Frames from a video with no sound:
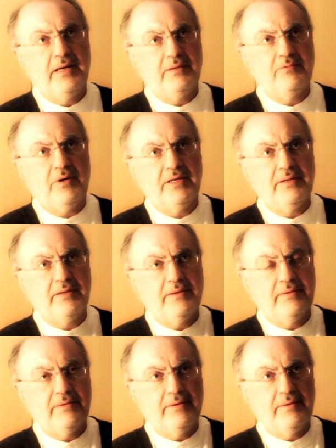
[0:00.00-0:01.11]
and one
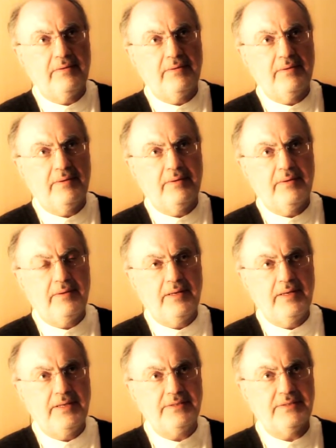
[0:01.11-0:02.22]

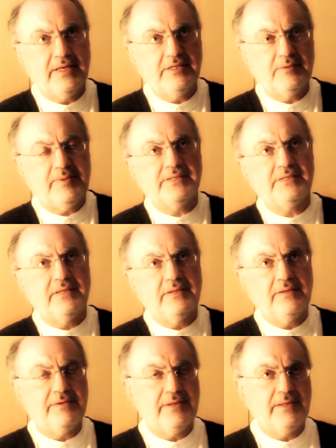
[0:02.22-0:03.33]
is expressed in
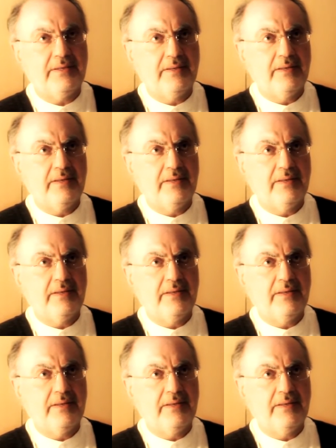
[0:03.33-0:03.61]
the three.